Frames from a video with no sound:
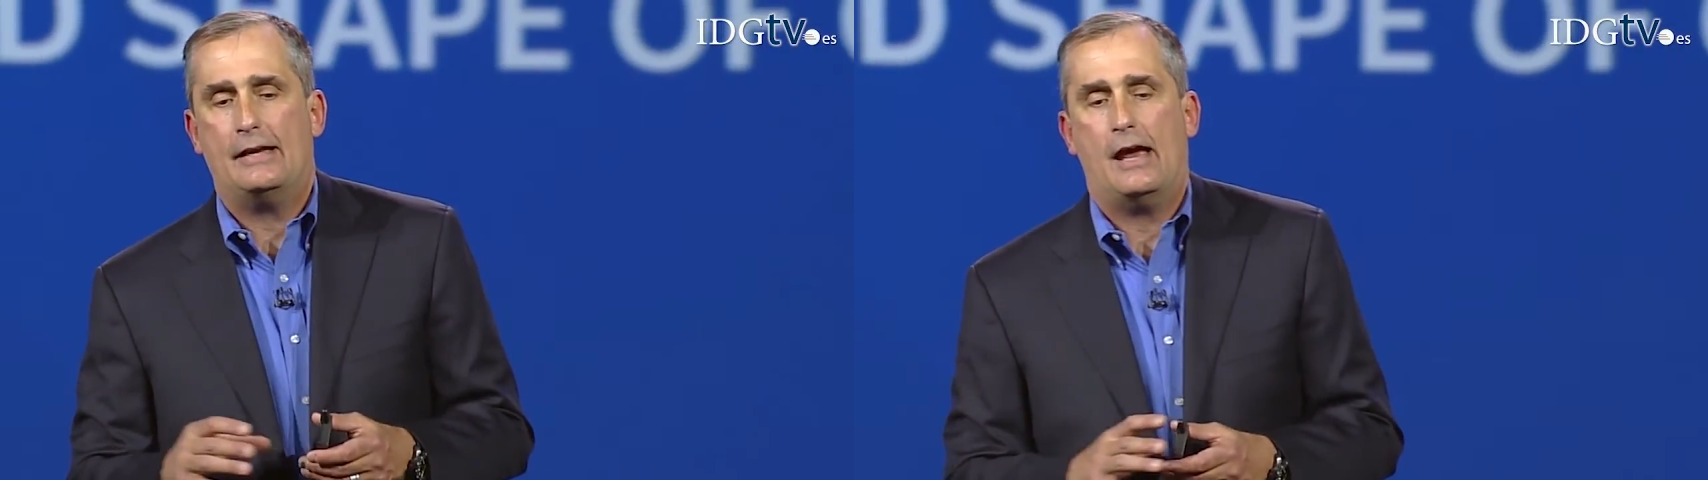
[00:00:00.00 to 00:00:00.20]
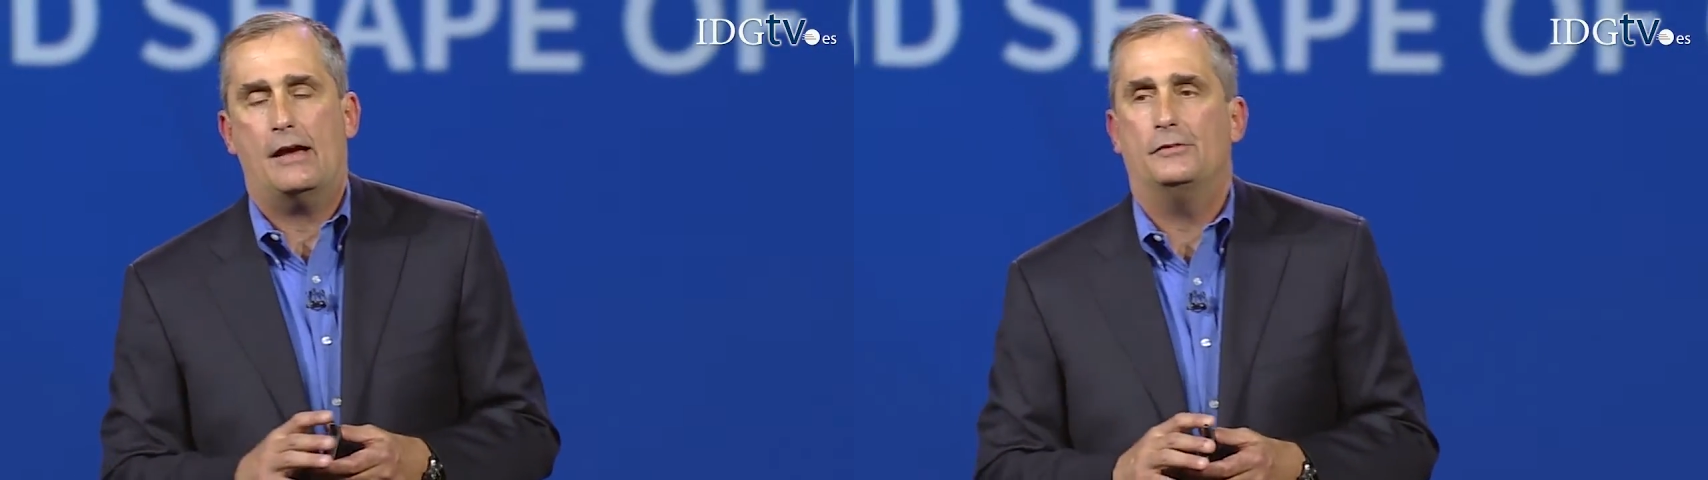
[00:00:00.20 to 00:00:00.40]

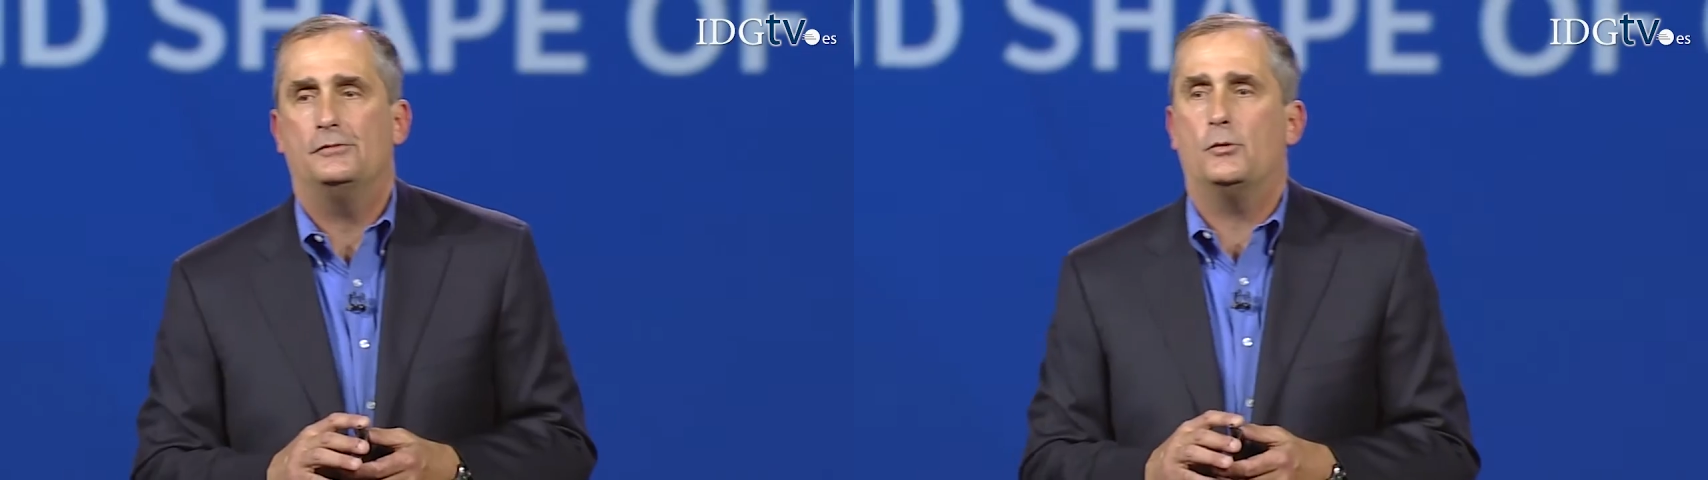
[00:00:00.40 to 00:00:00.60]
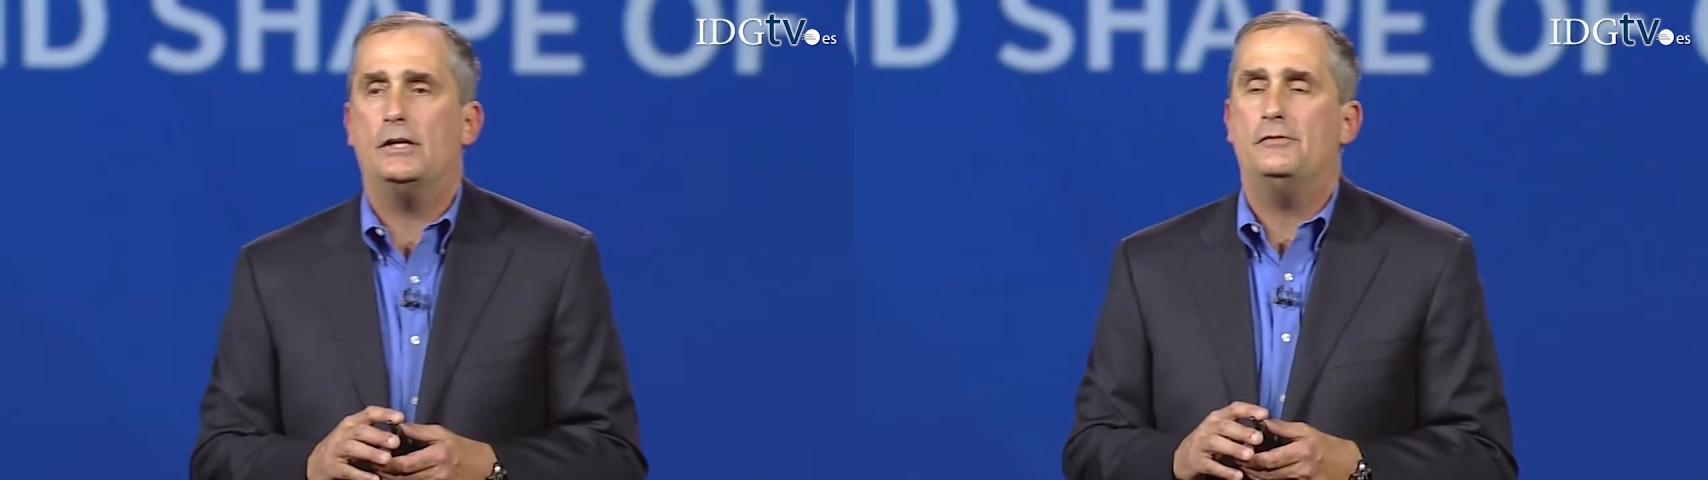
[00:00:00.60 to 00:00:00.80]
half
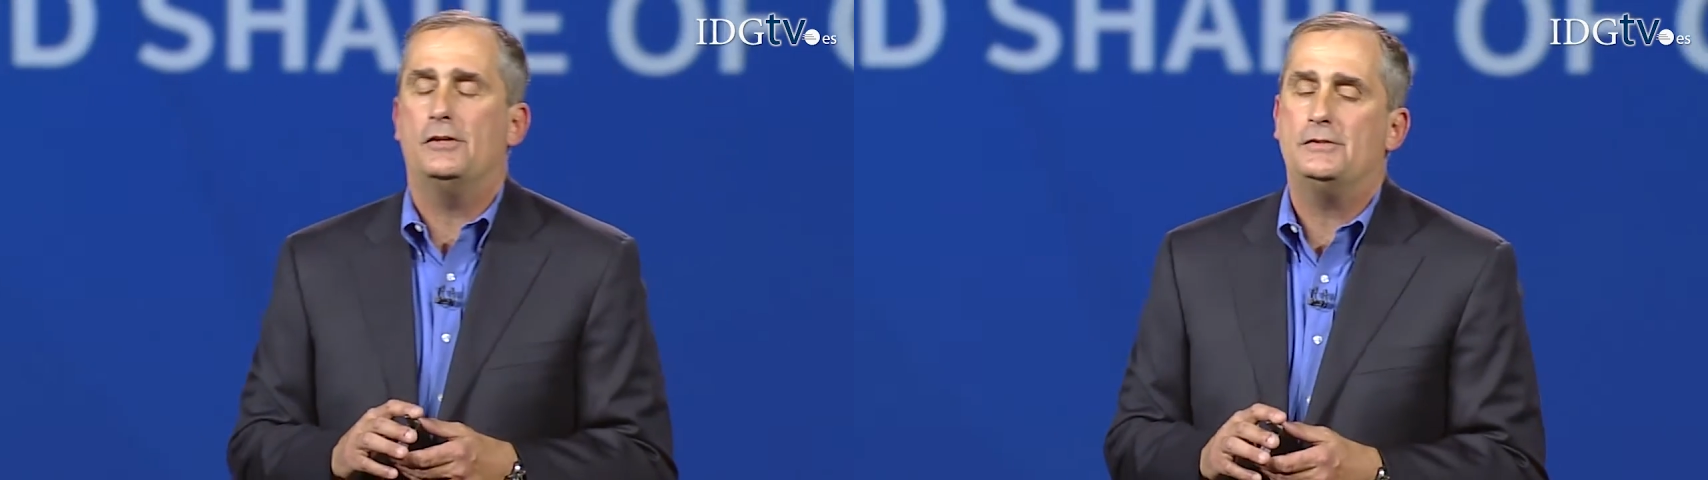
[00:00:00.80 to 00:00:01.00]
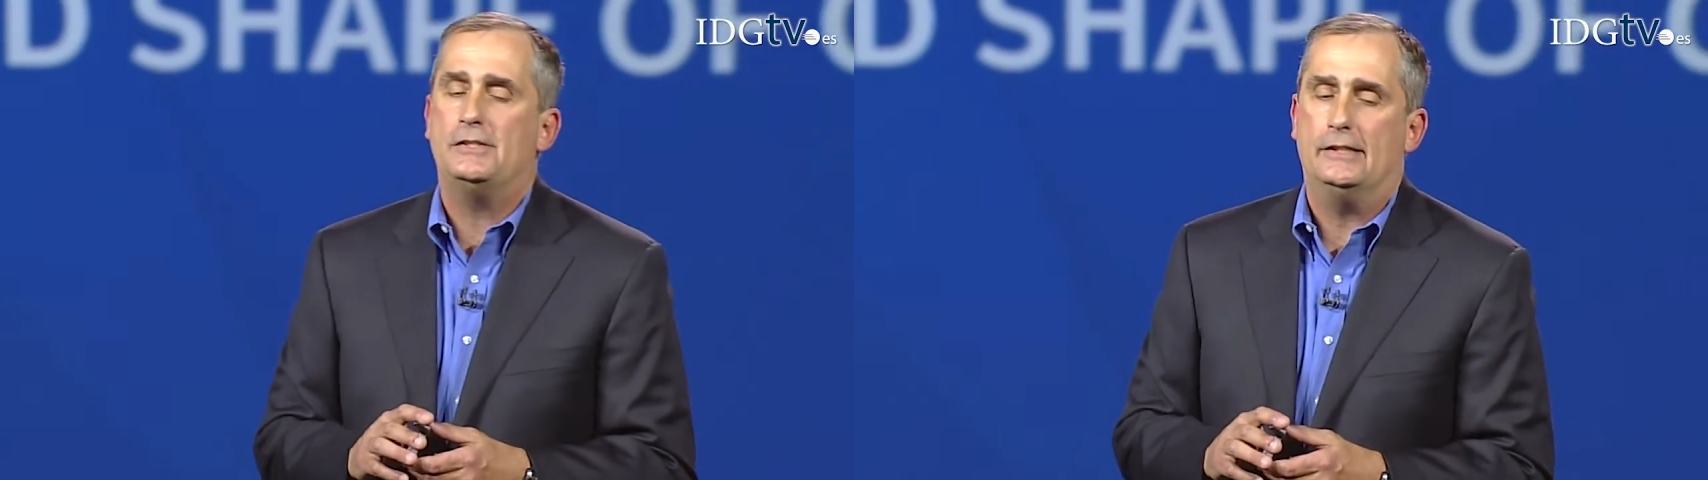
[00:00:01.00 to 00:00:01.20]
of
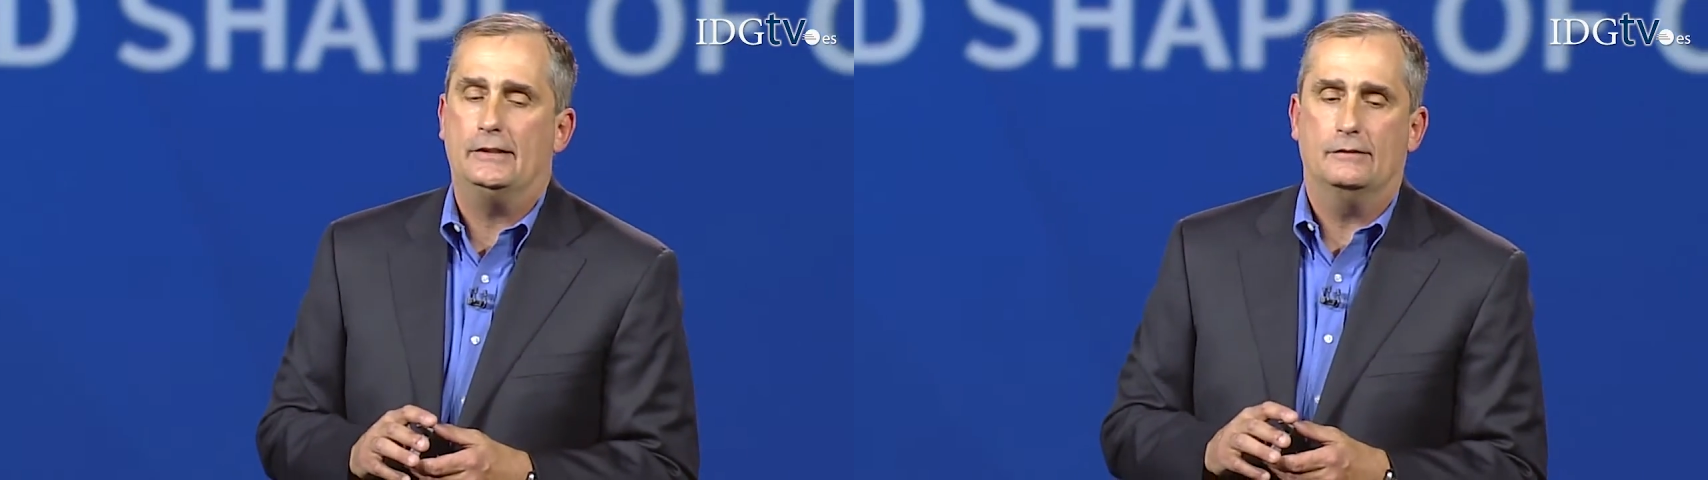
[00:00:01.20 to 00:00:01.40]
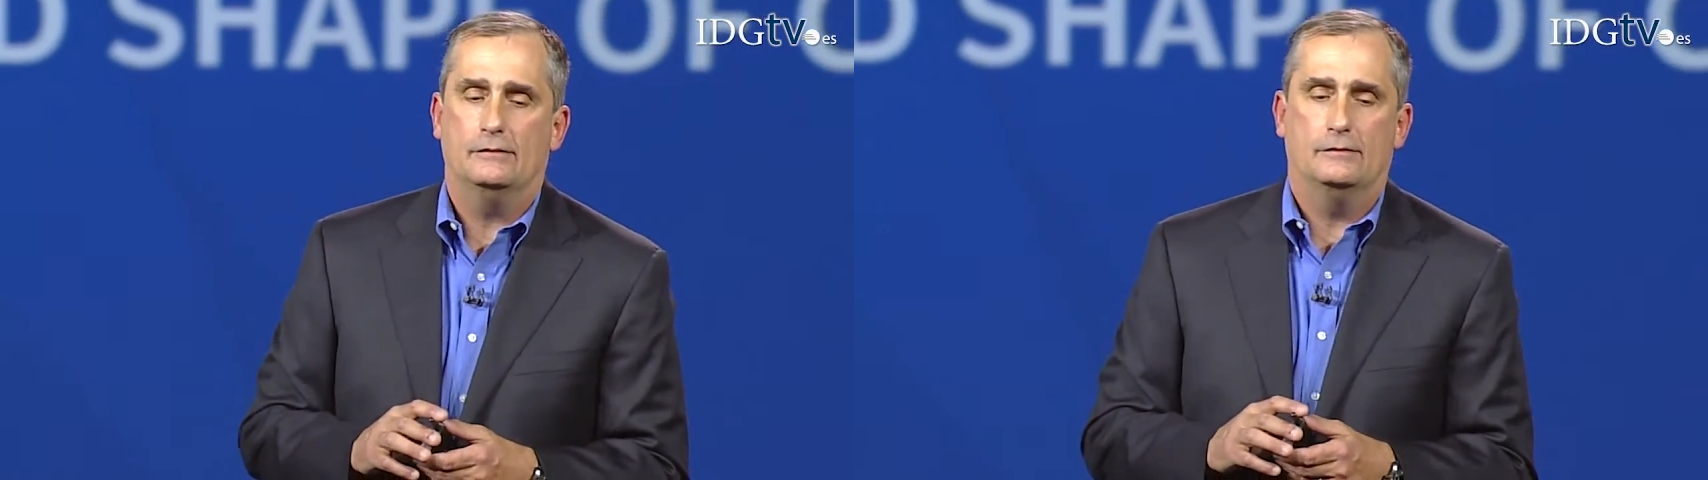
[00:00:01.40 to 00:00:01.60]
2015.